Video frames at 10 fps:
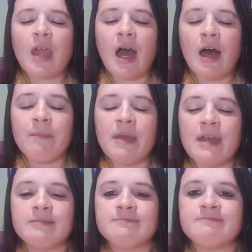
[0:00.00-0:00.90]

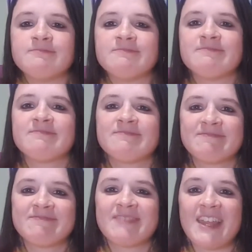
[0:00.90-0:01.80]
Amen.
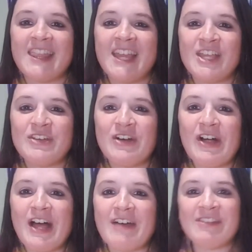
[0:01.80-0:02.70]
Thank you all.
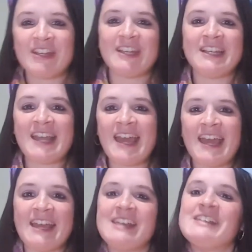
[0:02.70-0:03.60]
Have a good day.